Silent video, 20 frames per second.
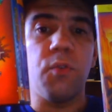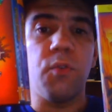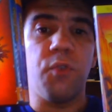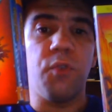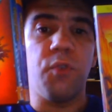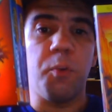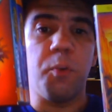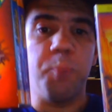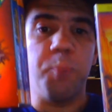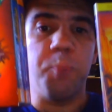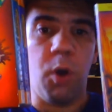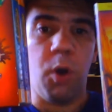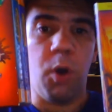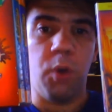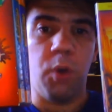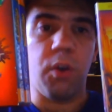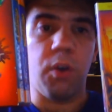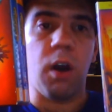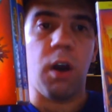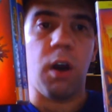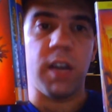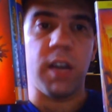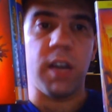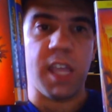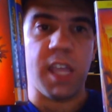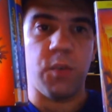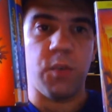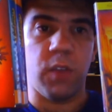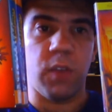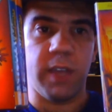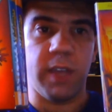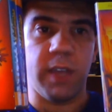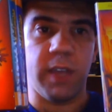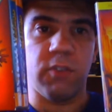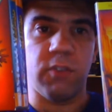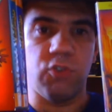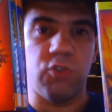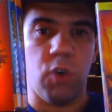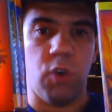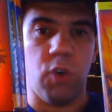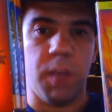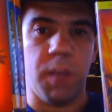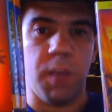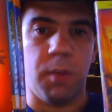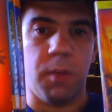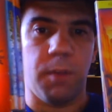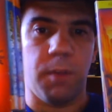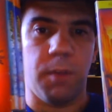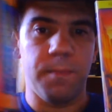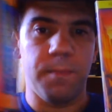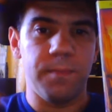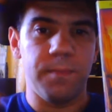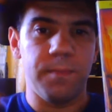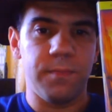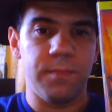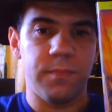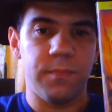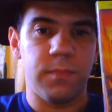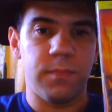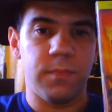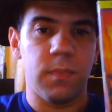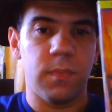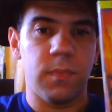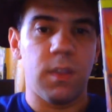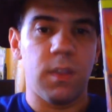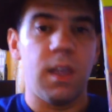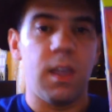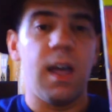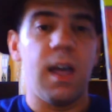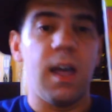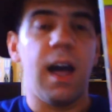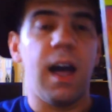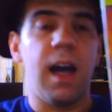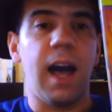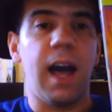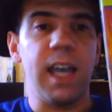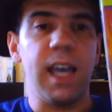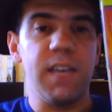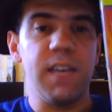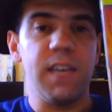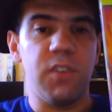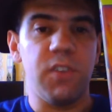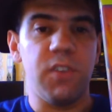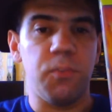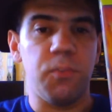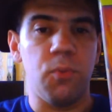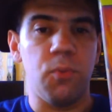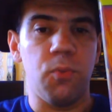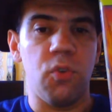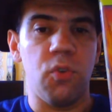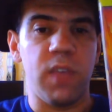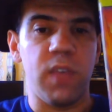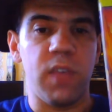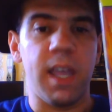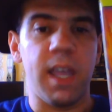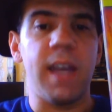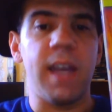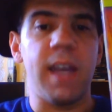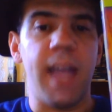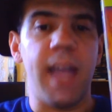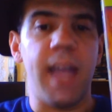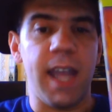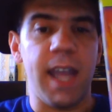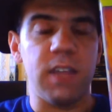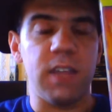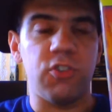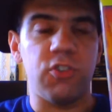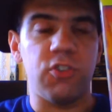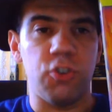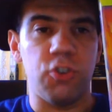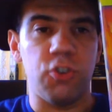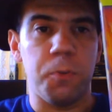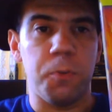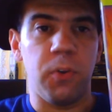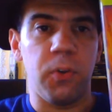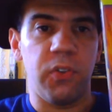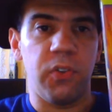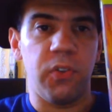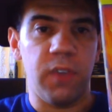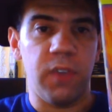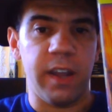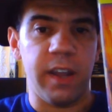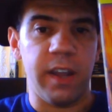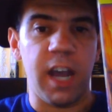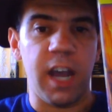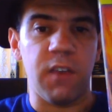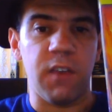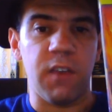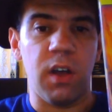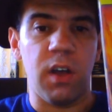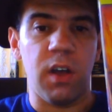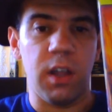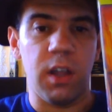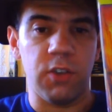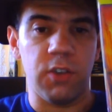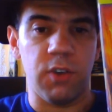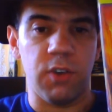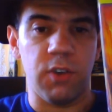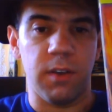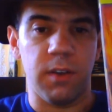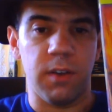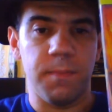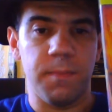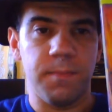For both are equally as enjoyable. I give this movie an 82% out of 100.